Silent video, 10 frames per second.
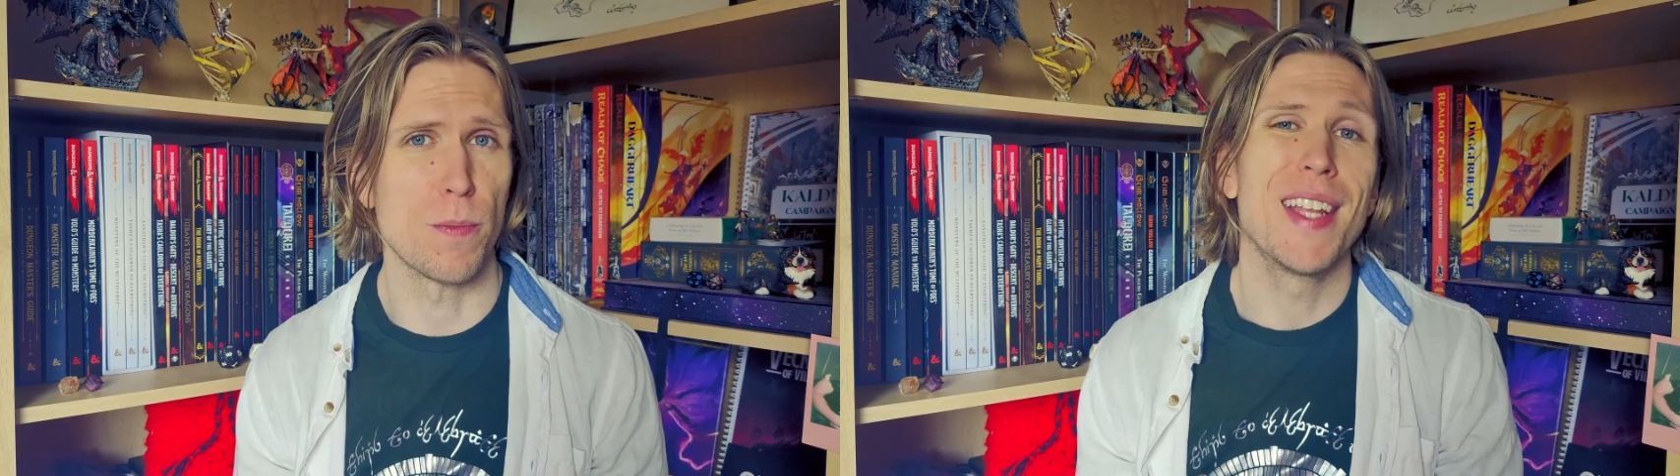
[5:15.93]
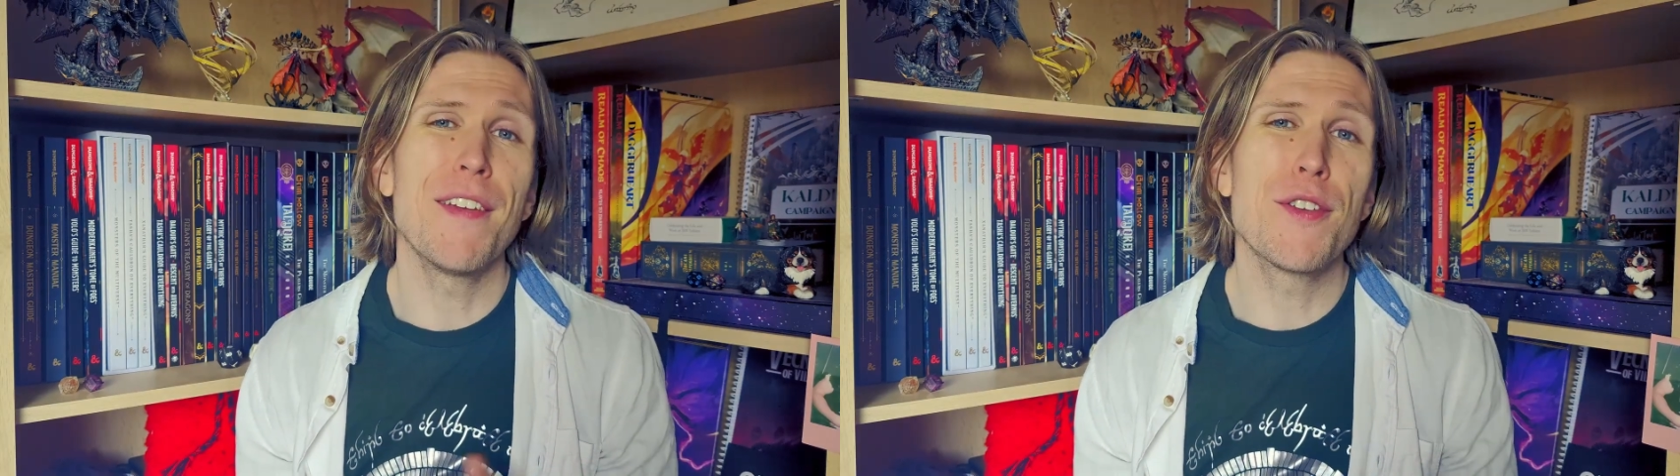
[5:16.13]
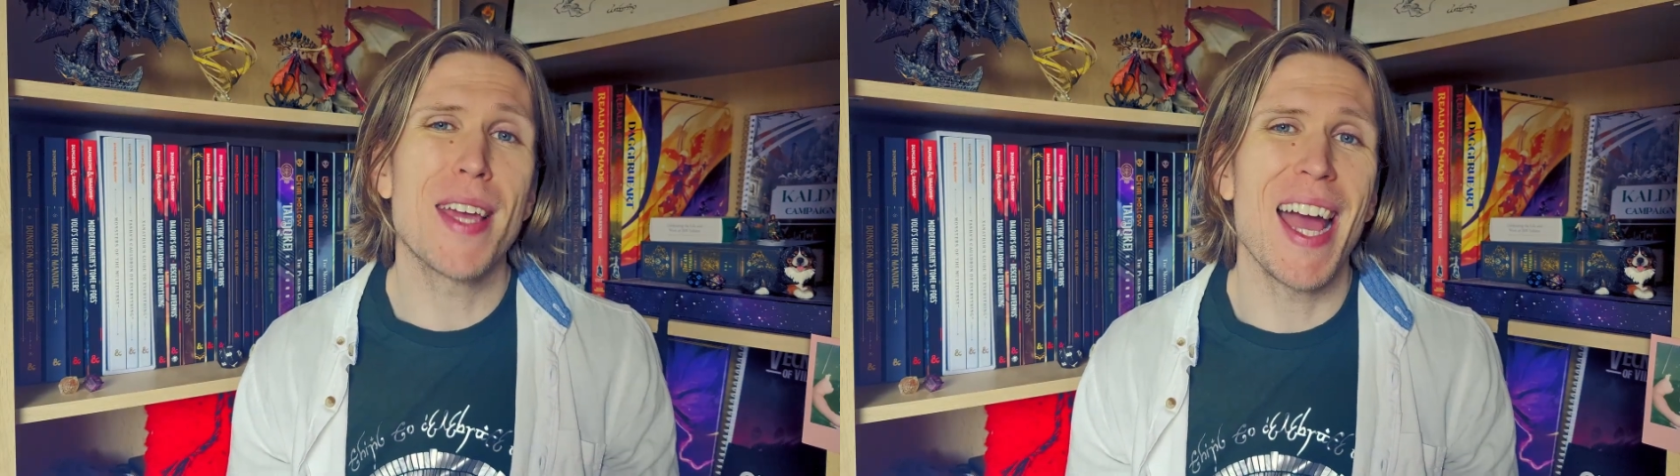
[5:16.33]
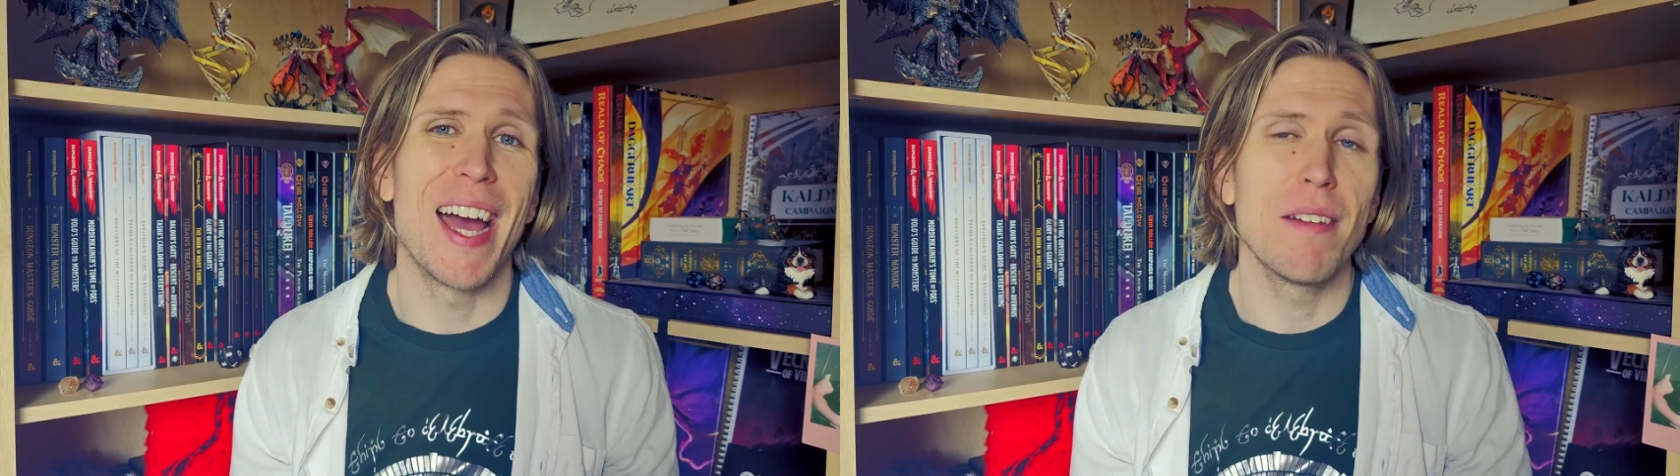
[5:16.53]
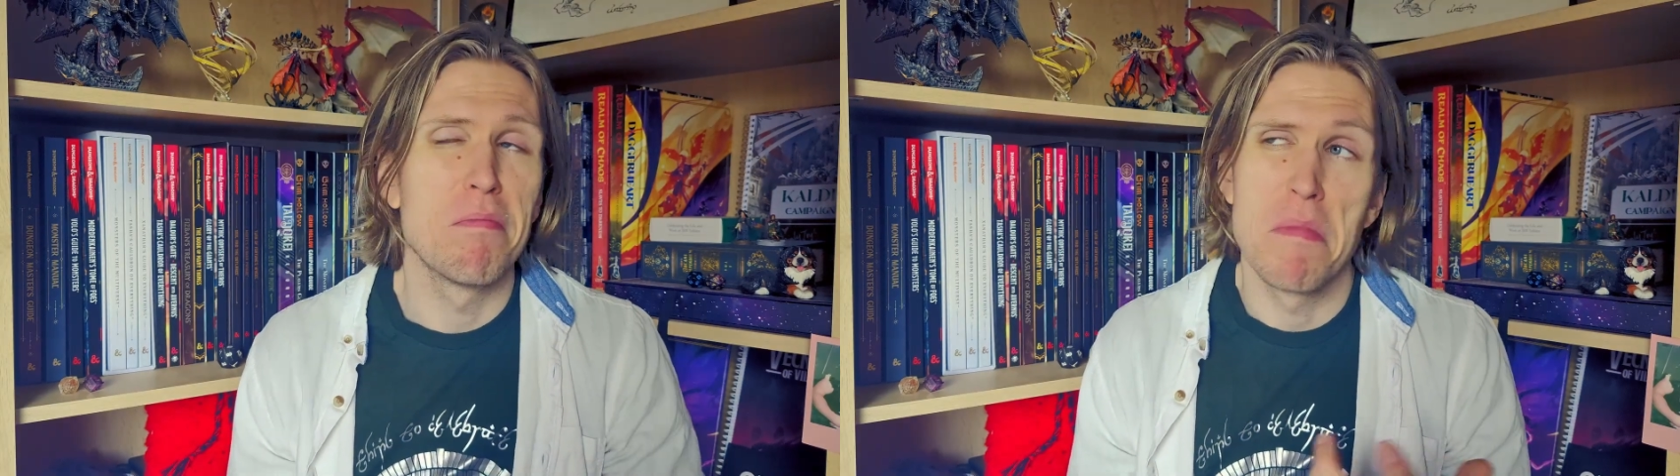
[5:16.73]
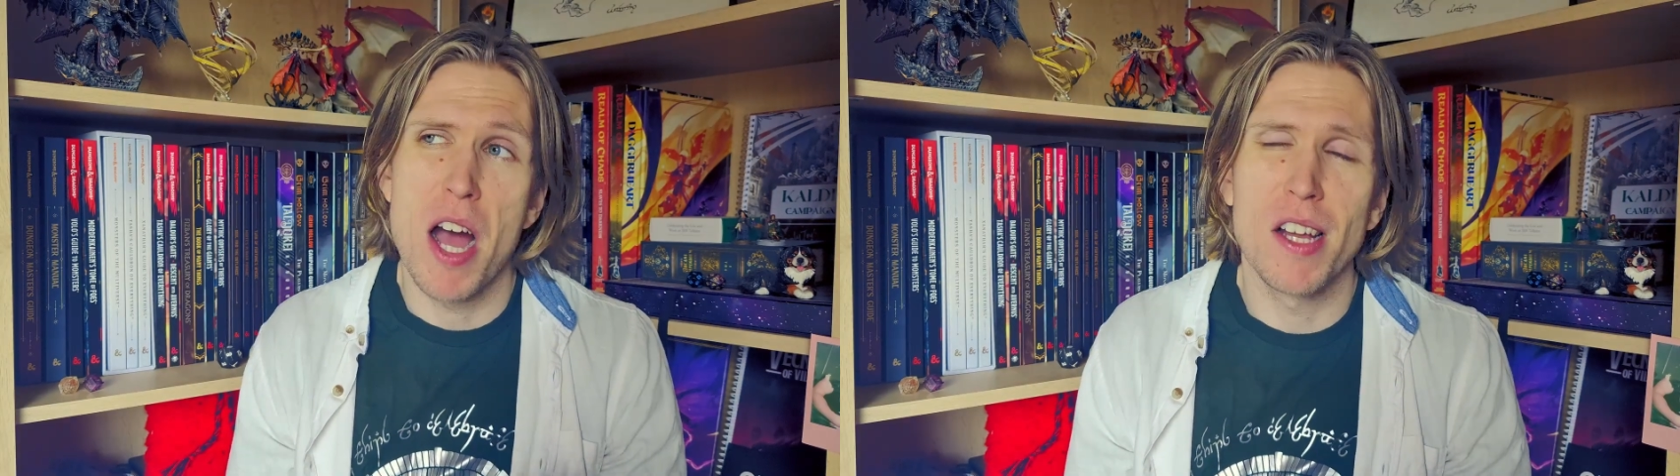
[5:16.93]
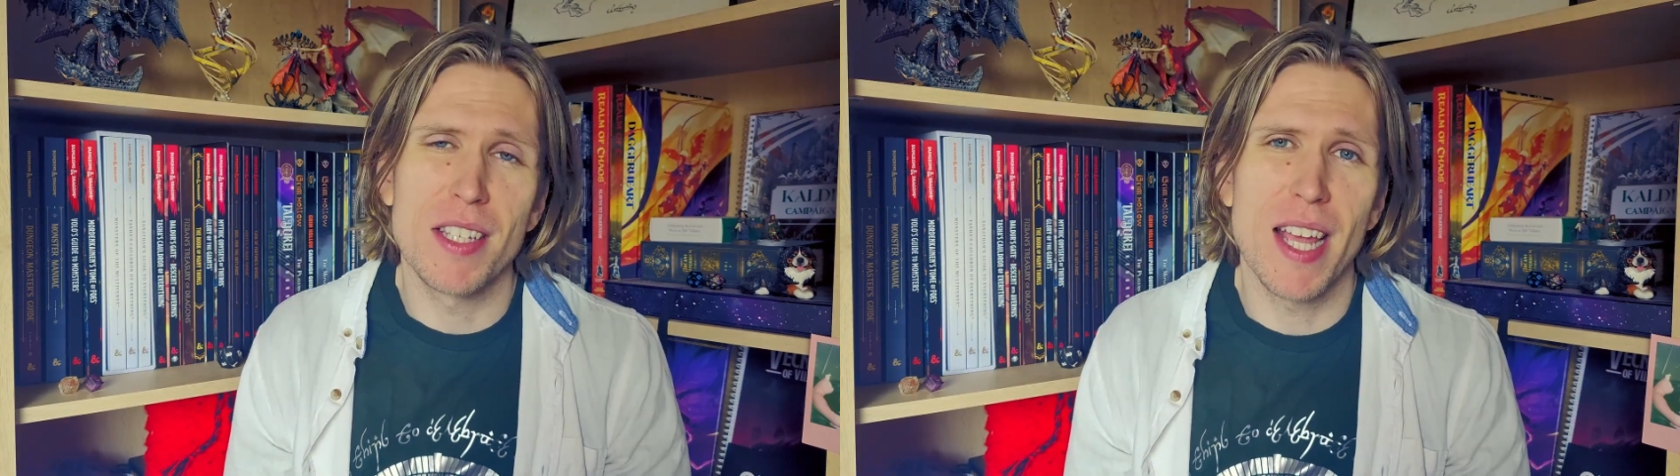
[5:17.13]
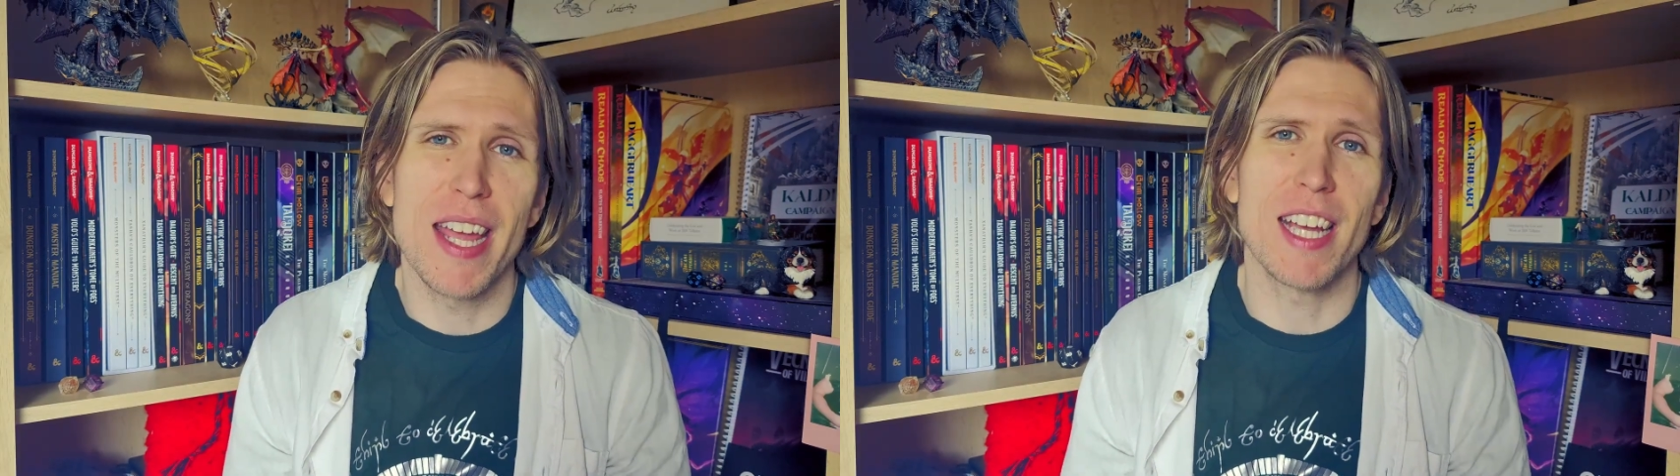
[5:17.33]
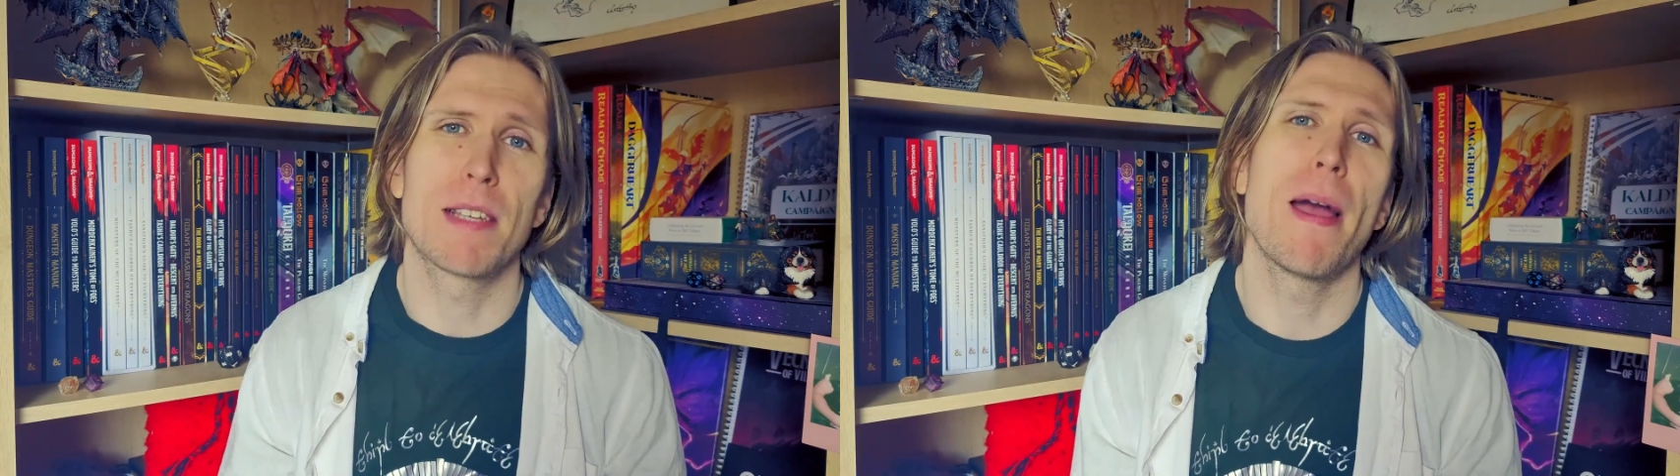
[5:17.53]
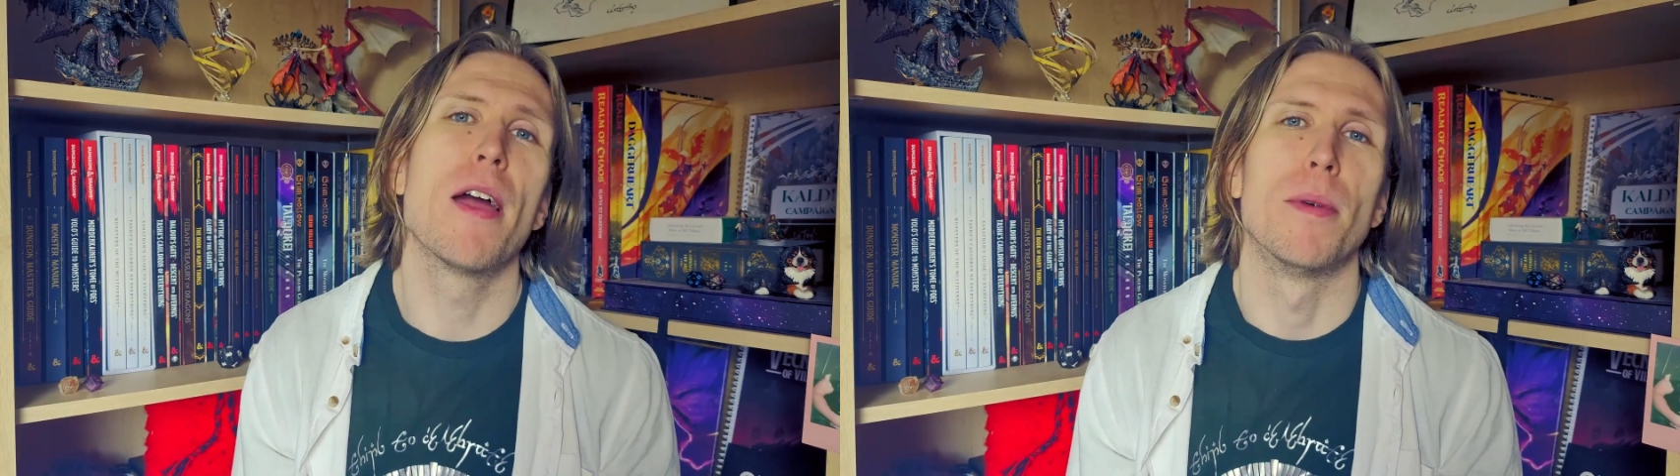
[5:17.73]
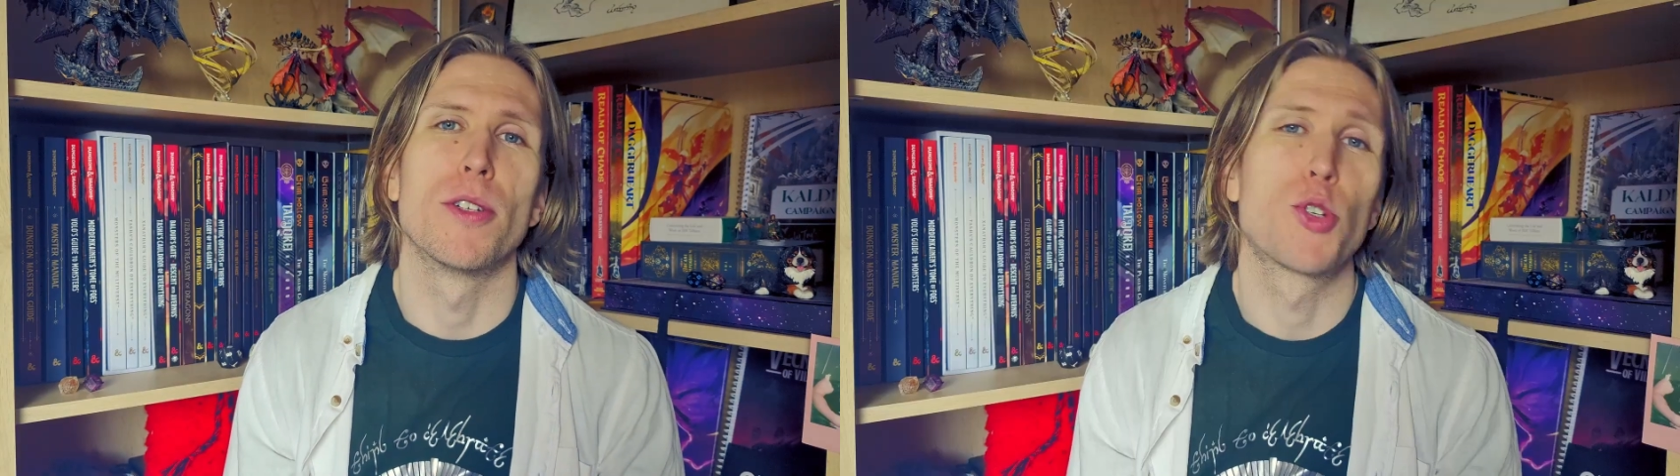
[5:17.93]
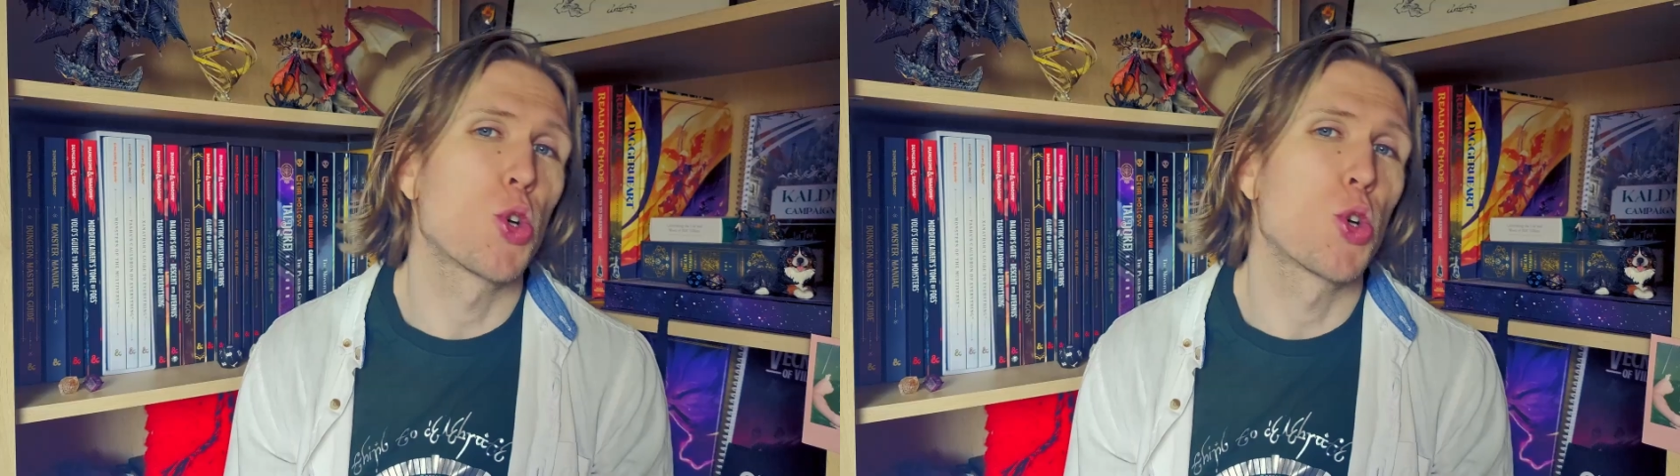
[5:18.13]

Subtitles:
If you can, I'd say experiment.